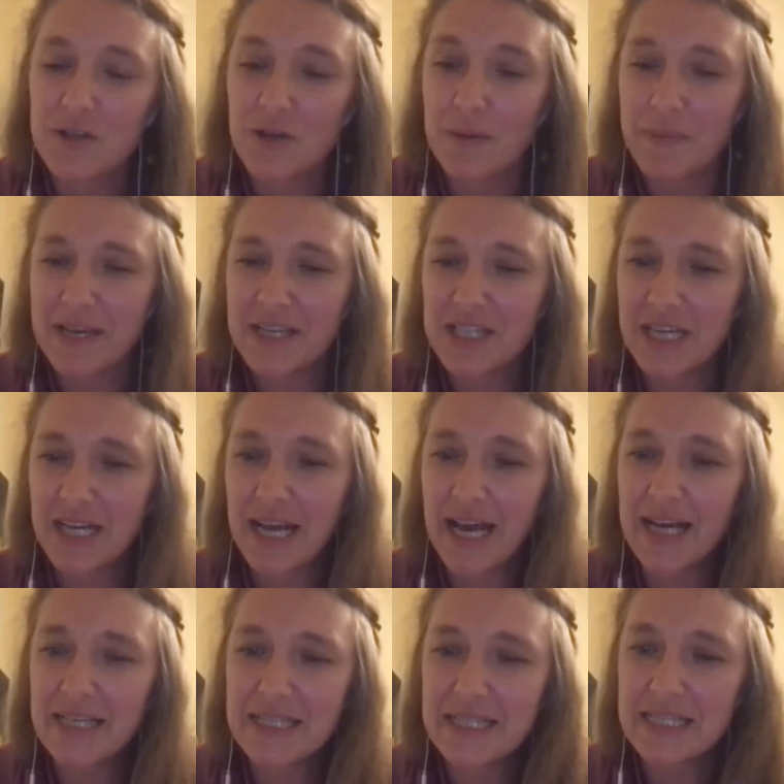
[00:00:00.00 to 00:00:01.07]
or a patient
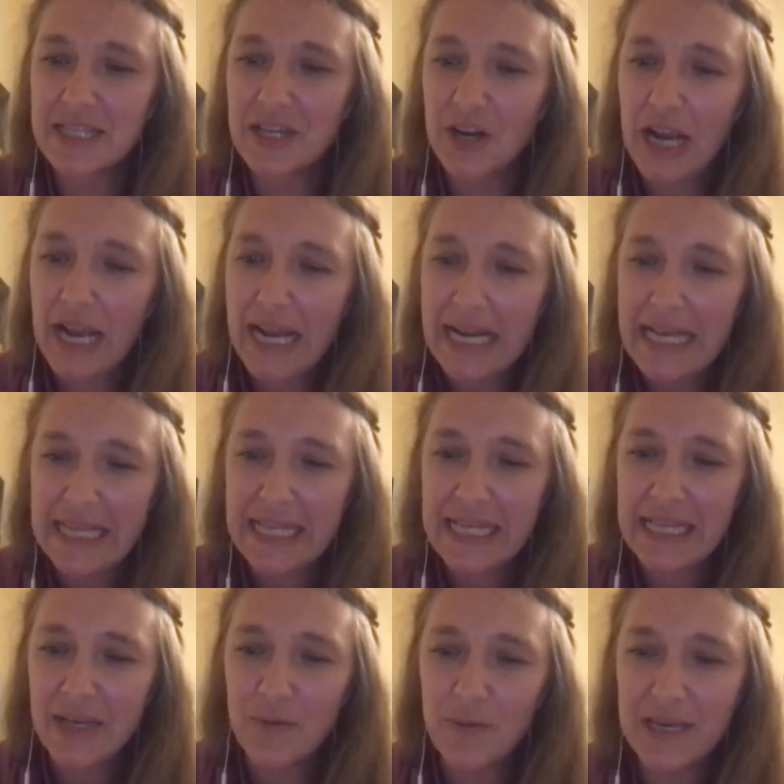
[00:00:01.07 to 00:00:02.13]
asked, is there anything
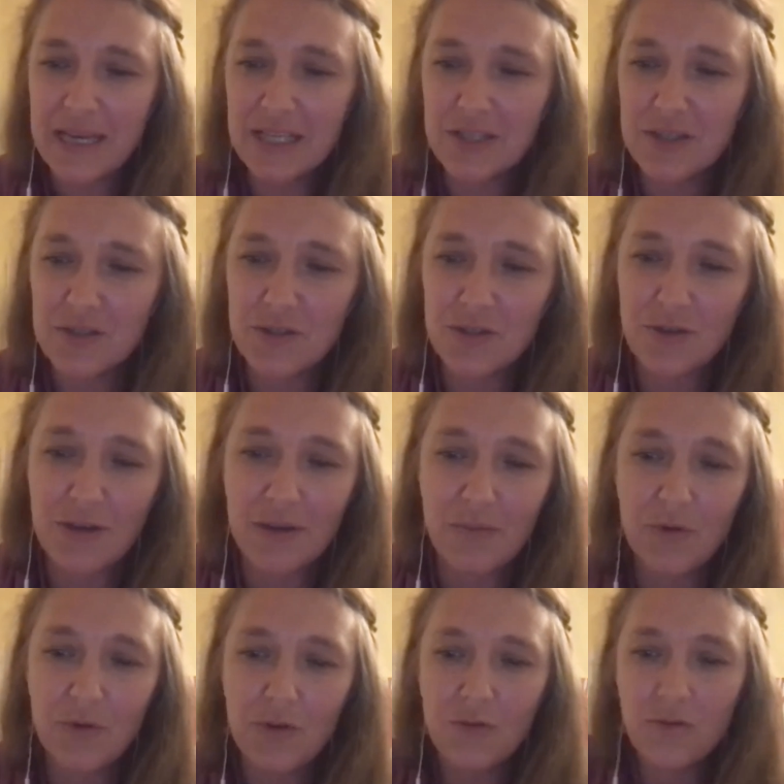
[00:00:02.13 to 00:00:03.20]
that we can do to
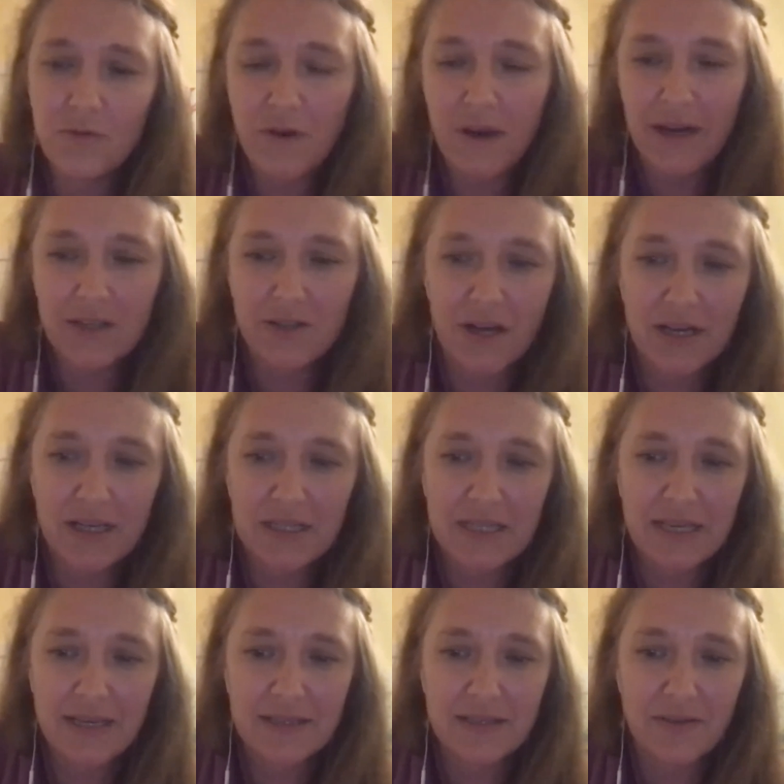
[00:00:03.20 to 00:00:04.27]
remove
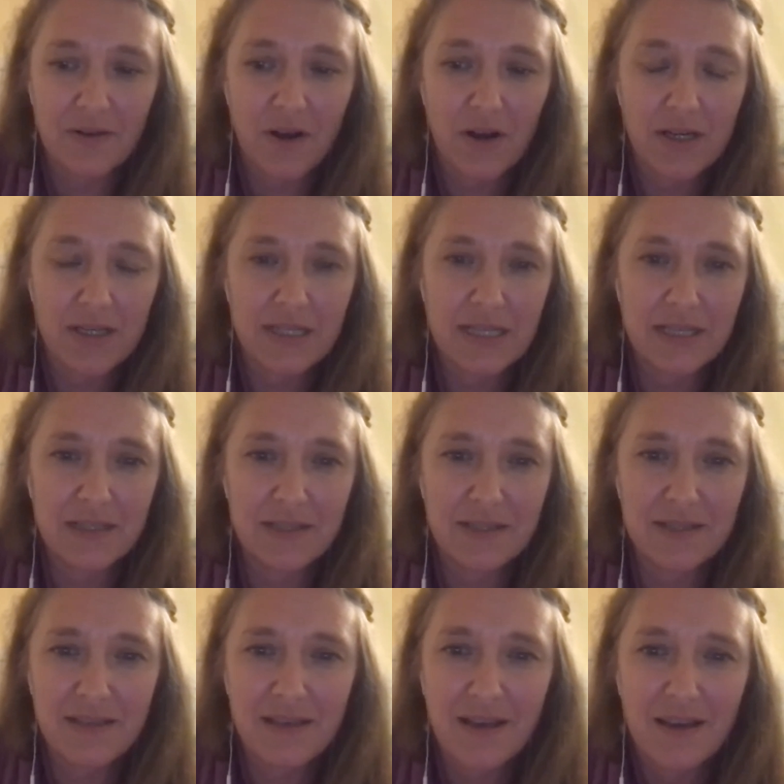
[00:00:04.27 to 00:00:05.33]
hydroxyacyl carnitines